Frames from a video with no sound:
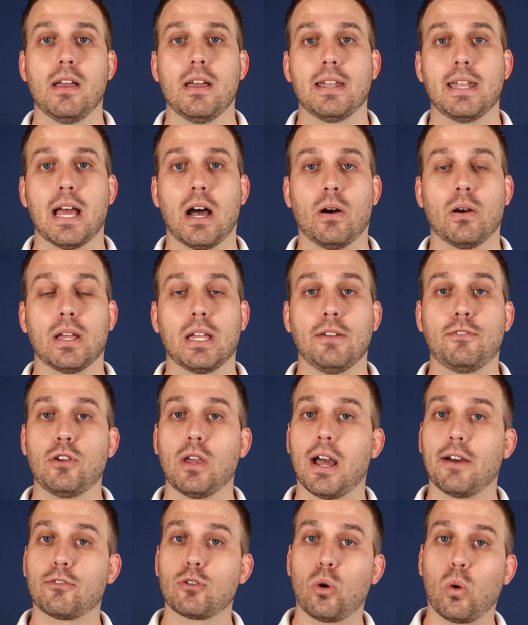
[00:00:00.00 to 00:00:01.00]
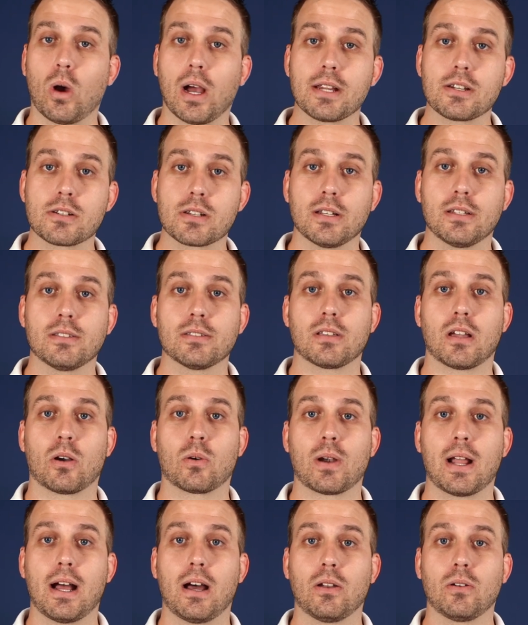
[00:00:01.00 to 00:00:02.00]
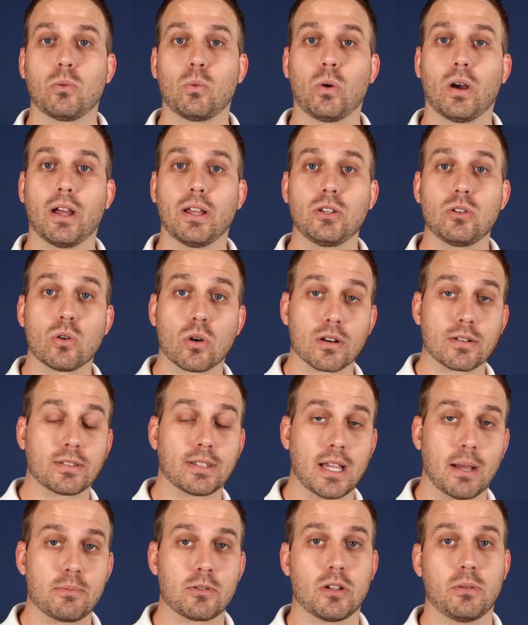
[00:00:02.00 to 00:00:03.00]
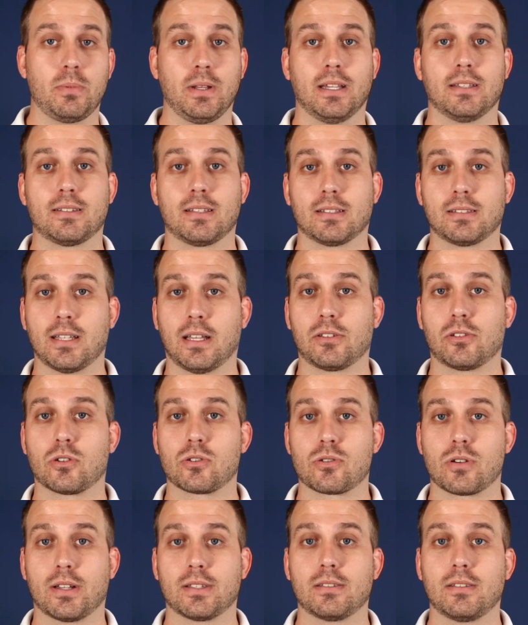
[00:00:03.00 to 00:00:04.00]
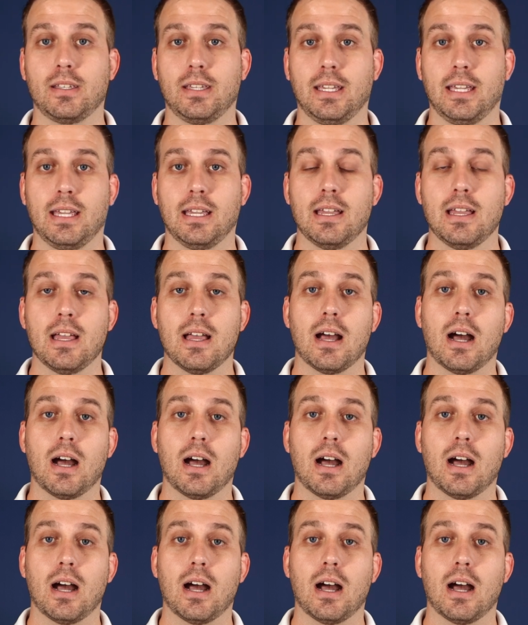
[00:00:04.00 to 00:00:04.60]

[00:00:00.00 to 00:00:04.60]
Now, if you have questions around what your step should be as successor trustee,